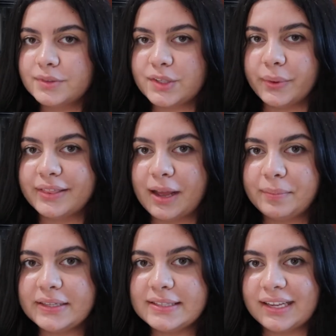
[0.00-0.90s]
So with that
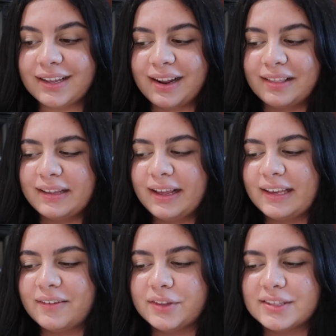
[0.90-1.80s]
being said, I think
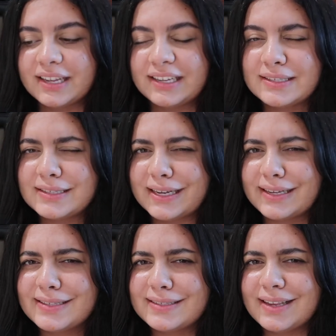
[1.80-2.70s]
I'd give this like a
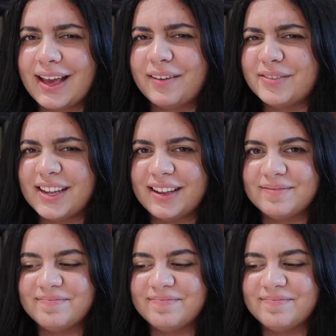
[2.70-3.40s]
6 out of 10.